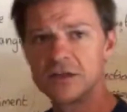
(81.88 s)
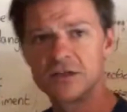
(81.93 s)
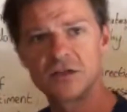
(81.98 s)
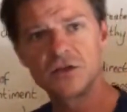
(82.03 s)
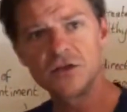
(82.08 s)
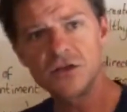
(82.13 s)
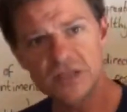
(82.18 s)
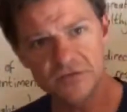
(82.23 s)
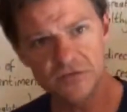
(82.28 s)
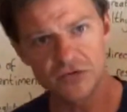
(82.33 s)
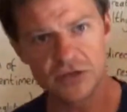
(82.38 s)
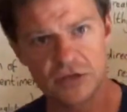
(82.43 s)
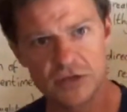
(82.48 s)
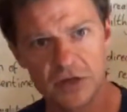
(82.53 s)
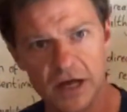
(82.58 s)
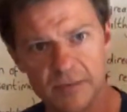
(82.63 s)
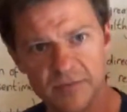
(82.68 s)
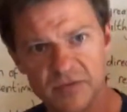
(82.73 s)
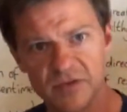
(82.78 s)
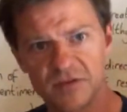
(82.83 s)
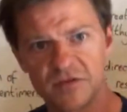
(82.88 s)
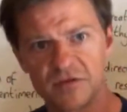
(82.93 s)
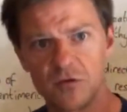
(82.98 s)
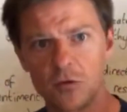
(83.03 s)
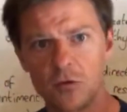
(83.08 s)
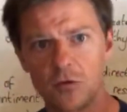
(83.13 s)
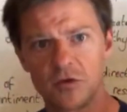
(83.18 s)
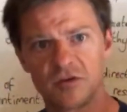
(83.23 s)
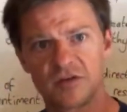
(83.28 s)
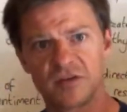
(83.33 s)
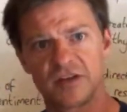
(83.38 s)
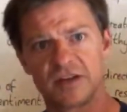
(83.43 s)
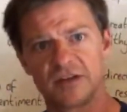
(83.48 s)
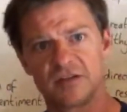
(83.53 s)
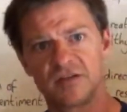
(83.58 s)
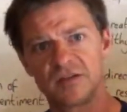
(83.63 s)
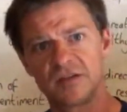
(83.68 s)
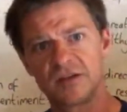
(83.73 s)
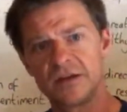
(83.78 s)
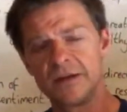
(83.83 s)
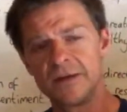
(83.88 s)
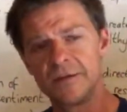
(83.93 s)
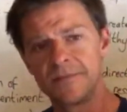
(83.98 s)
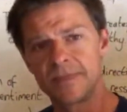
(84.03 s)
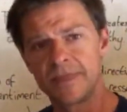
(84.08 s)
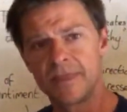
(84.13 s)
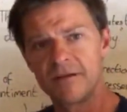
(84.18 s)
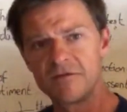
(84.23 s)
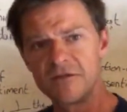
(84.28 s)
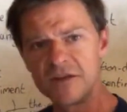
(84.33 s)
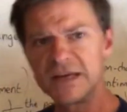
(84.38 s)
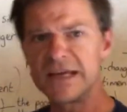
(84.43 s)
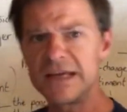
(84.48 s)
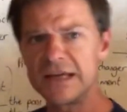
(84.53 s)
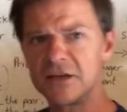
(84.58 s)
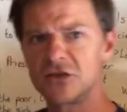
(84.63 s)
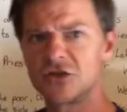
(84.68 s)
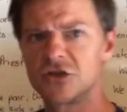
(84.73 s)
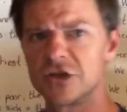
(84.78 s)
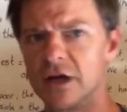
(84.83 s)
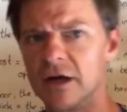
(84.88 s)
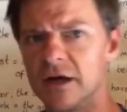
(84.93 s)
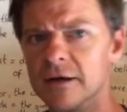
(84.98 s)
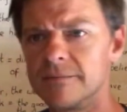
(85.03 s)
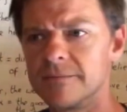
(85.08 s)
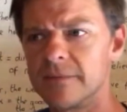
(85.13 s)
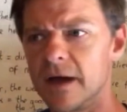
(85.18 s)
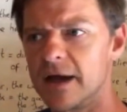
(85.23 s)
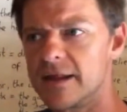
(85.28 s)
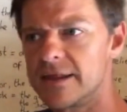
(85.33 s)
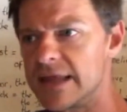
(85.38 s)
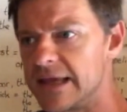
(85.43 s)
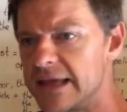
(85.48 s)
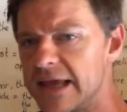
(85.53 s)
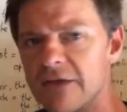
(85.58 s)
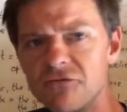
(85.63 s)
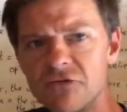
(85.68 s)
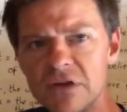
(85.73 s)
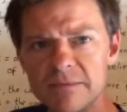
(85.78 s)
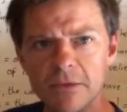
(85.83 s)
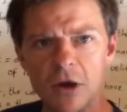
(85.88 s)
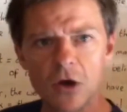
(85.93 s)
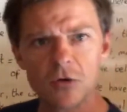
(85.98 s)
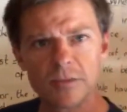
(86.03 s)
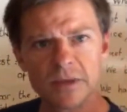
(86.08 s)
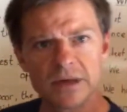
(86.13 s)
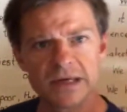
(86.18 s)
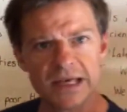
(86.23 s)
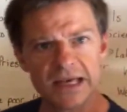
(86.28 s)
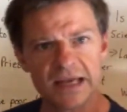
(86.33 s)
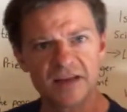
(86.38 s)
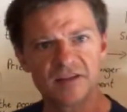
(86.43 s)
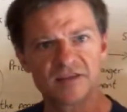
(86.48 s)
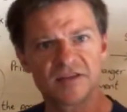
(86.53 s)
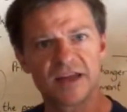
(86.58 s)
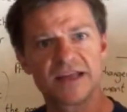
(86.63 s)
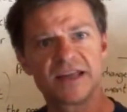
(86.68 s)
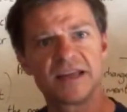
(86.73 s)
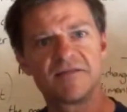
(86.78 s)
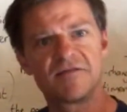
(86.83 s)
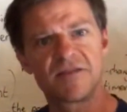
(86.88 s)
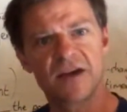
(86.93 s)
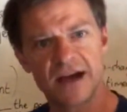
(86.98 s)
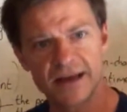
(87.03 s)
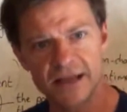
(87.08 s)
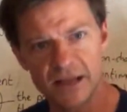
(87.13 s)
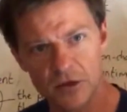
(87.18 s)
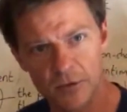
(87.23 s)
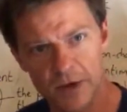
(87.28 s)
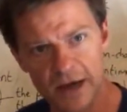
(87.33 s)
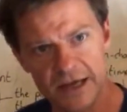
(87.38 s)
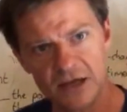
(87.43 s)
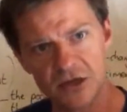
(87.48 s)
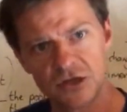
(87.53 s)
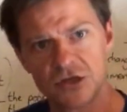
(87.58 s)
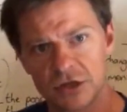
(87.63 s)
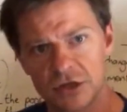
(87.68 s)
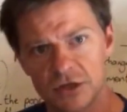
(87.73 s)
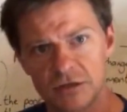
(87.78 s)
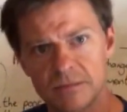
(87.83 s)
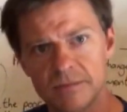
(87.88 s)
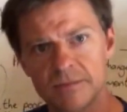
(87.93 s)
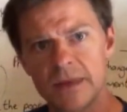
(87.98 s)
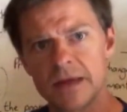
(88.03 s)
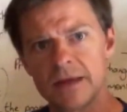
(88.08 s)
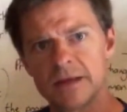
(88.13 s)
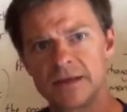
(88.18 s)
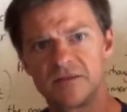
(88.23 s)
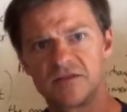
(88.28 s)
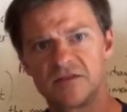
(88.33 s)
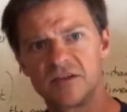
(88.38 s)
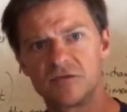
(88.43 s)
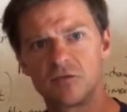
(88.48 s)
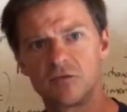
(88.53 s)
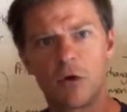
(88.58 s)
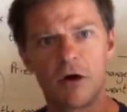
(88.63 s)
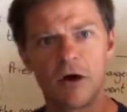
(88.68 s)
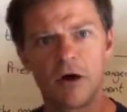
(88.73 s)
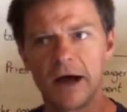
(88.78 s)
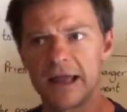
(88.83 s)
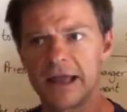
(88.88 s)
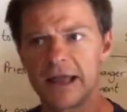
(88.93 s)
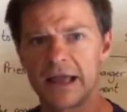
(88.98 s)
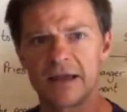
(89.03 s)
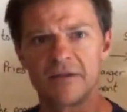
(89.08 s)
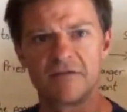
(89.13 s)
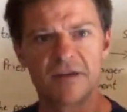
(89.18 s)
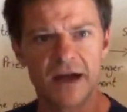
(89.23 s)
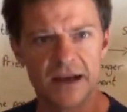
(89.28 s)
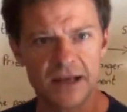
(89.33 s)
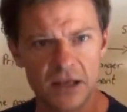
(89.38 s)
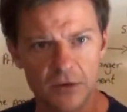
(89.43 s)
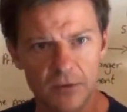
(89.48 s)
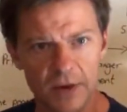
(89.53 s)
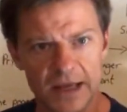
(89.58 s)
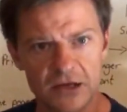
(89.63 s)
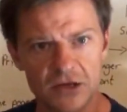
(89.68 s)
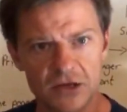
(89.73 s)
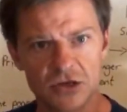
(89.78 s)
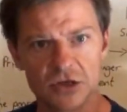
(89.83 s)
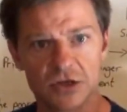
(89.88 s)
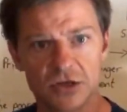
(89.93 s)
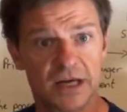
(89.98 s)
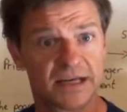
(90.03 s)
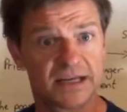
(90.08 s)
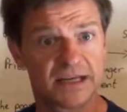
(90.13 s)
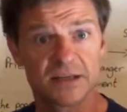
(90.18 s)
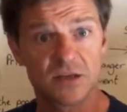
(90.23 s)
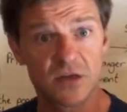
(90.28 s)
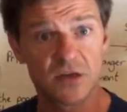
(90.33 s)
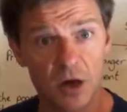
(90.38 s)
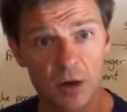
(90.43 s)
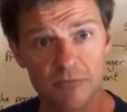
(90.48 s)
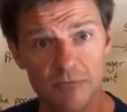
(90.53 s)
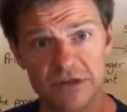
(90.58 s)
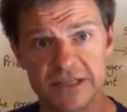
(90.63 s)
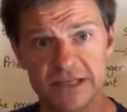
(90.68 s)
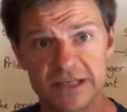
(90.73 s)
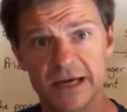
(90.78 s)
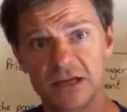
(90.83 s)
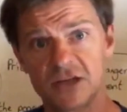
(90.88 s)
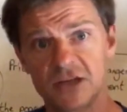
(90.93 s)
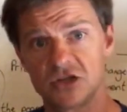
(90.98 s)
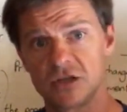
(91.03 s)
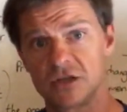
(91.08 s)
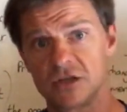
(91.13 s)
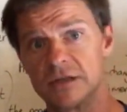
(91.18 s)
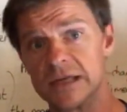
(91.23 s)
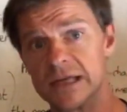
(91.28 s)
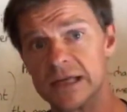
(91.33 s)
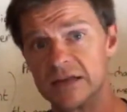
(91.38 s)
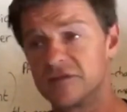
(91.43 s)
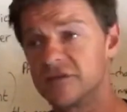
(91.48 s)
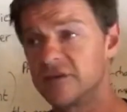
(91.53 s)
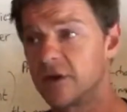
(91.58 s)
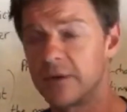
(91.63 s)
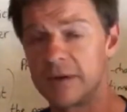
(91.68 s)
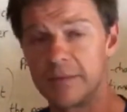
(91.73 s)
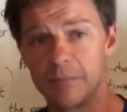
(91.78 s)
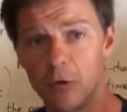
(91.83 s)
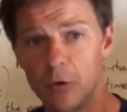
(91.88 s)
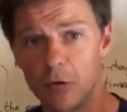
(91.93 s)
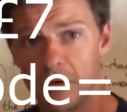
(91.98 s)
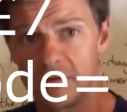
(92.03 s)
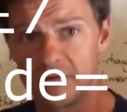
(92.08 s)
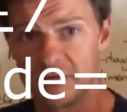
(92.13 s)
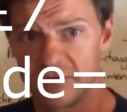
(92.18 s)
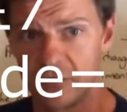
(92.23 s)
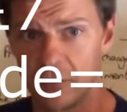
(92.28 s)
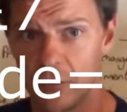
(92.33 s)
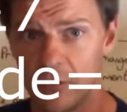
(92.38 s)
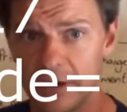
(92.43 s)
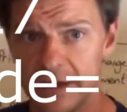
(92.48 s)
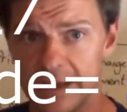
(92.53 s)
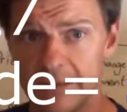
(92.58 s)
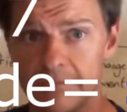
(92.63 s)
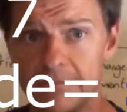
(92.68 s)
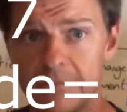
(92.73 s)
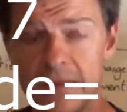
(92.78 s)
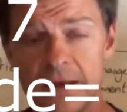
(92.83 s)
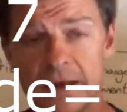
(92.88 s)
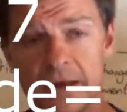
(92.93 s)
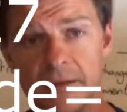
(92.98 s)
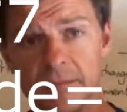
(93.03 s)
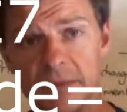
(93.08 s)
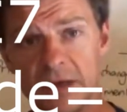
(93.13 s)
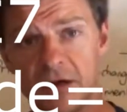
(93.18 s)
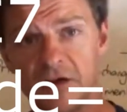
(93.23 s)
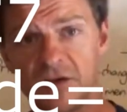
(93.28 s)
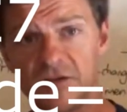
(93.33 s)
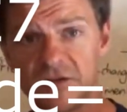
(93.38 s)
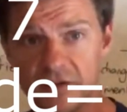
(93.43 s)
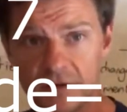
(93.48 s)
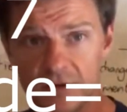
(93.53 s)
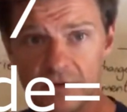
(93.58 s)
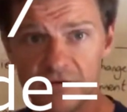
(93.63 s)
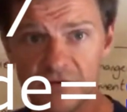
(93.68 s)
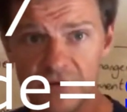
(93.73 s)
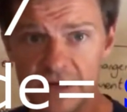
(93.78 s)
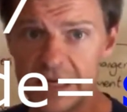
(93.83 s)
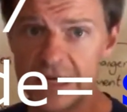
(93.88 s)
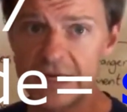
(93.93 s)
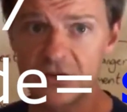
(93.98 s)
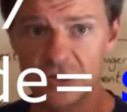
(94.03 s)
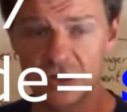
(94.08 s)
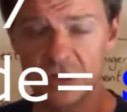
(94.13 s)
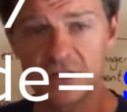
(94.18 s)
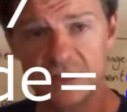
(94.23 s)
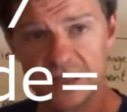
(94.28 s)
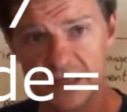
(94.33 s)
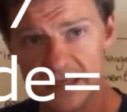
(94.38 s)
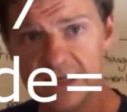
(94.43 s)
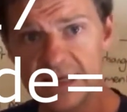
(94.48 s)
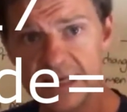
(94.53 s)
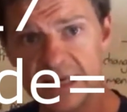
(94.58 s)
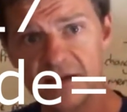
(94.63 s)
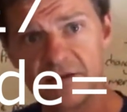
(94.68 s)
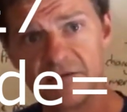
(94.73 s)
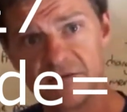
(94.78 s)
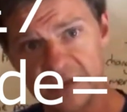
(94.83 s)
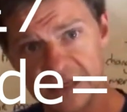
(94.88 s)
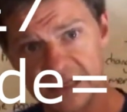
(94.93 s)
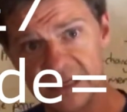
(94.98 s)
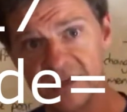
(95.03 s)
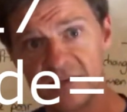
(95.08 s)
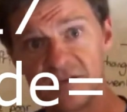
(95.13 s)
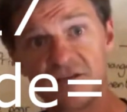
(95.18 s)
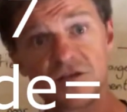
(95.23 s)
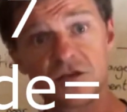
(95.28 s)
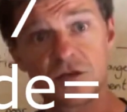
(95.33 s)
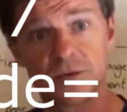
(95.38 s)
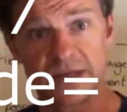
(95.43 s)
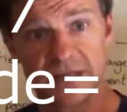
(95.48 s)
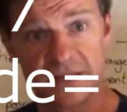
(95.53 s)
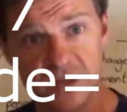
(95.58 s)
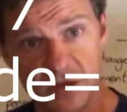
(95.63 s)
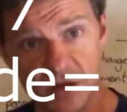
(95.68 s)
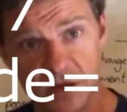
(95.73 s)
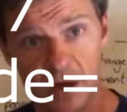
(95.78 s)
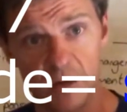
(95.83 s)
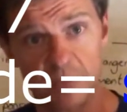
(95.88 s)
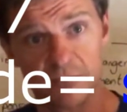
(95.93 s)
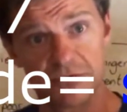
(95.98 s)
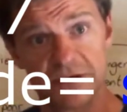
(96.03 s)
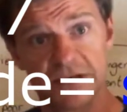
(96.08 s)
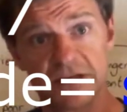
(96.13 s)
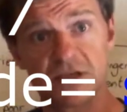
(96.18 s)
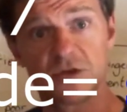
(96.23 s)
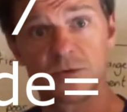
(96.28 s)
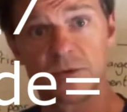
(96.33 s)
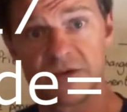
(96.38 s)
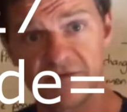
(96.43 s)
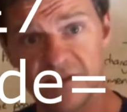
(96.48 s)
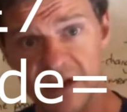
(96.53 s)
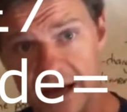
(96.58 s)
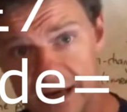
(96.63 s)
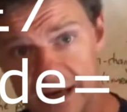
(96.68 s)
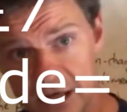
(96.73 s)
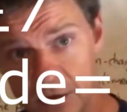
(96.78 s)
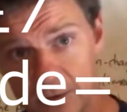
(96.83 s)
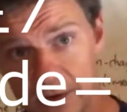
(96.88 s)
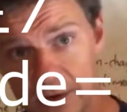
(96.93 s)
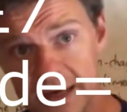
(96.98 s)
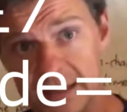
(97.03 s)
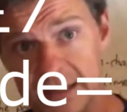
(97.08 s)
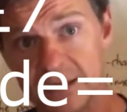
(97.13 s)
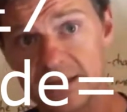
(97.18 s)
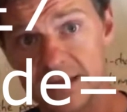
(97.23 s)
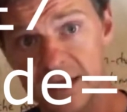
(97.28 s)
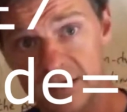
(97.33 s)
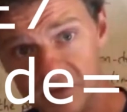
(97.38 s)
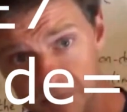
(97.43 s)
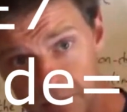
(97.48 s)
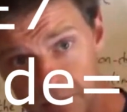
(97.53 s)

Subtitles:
two different types of forces. For Nietzsche, I think every moment is an evaluation. This is why evaluation and interpretation is so important for him, because for Nietzsche, to live is to interpret, to evaluate. That's